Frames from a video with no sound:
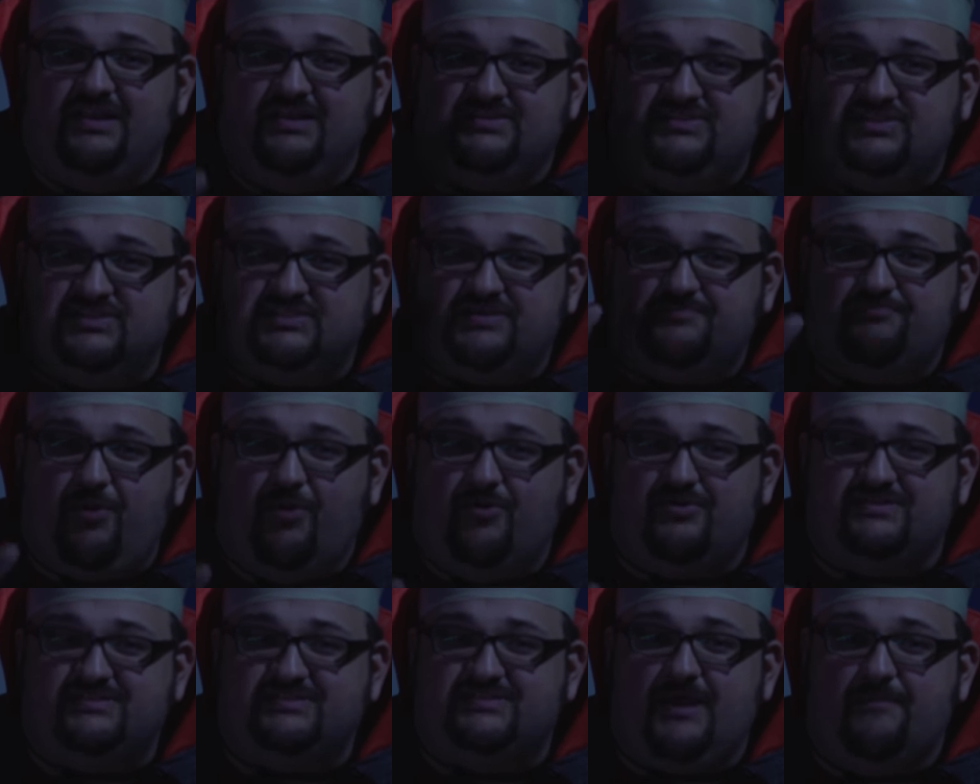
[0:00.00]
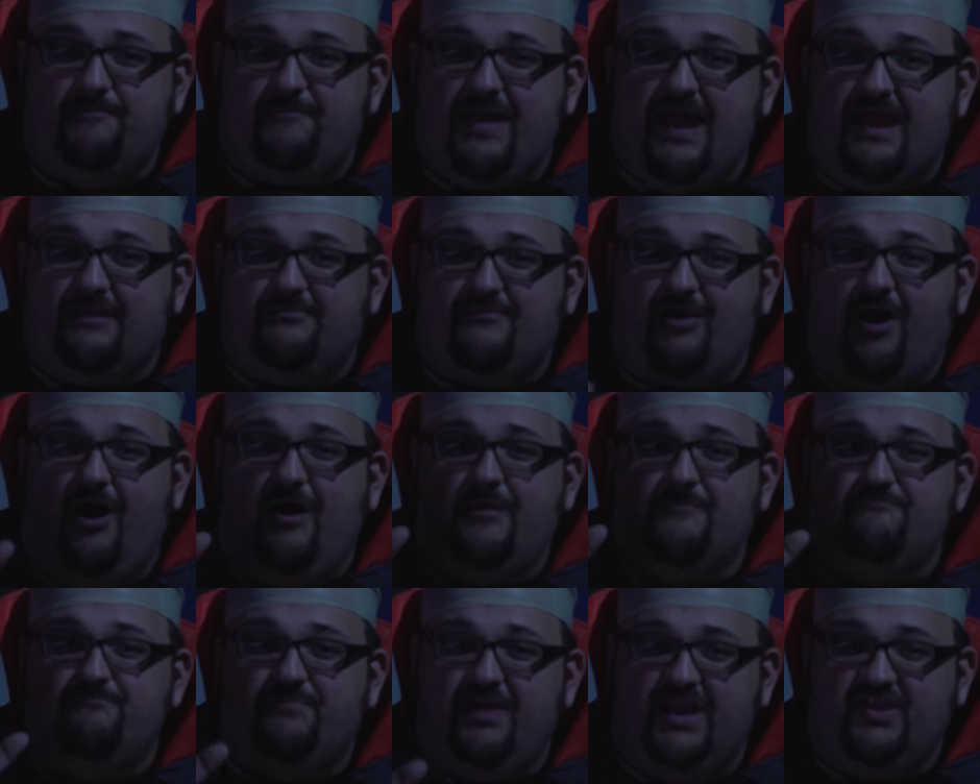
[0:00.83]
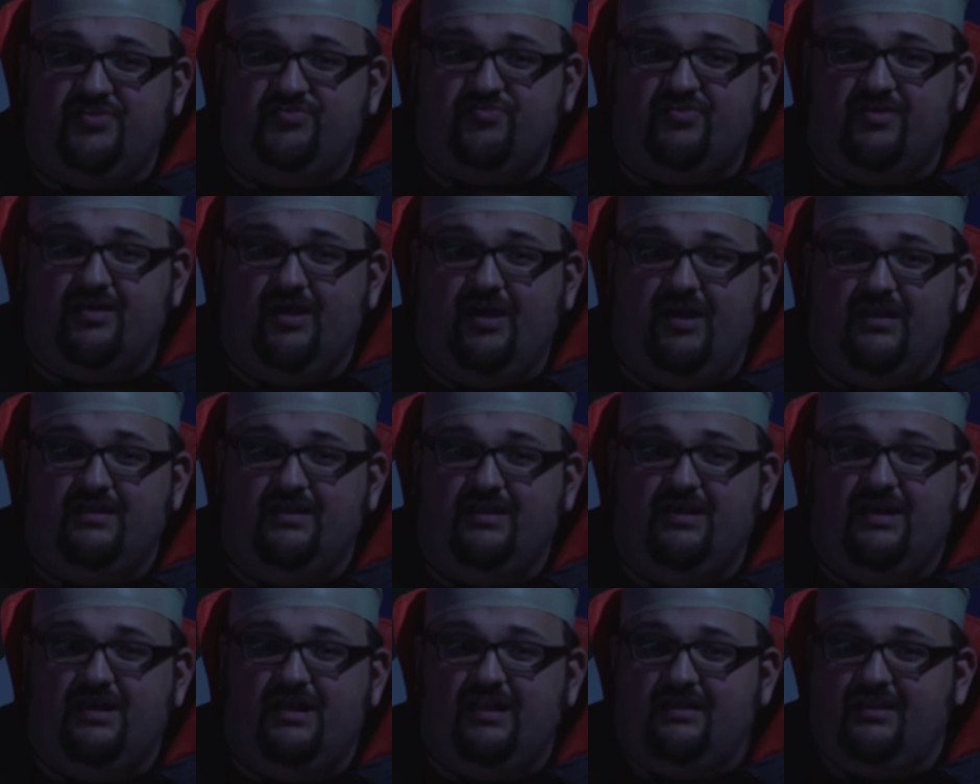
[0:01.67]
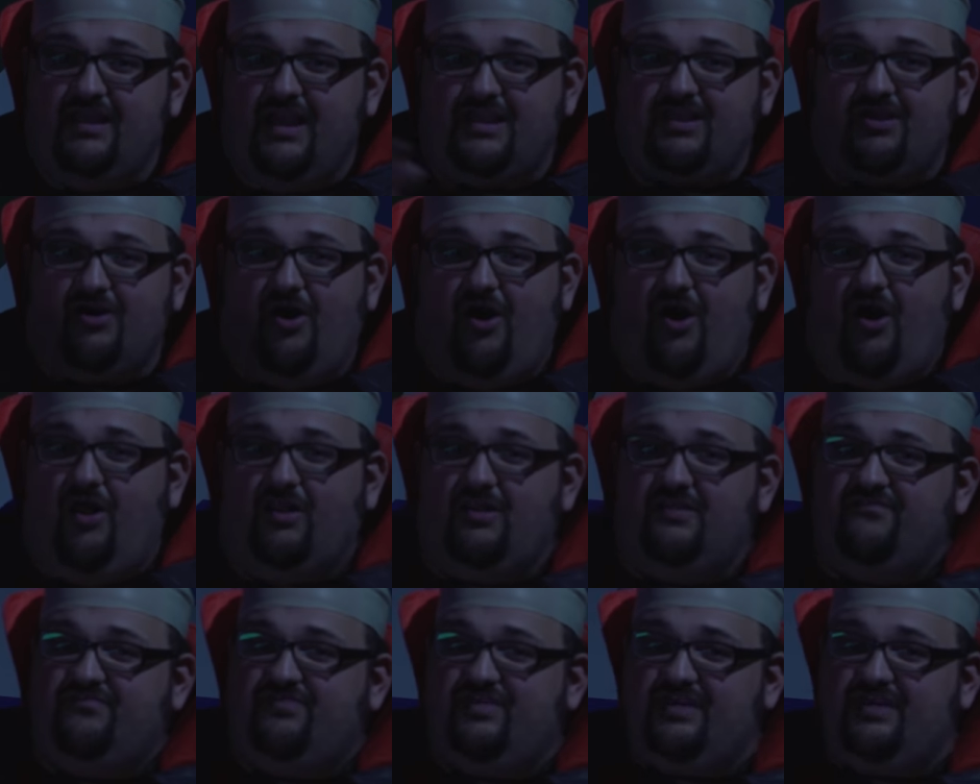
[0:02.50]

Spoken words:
is to support Step Back on Patreon, like all of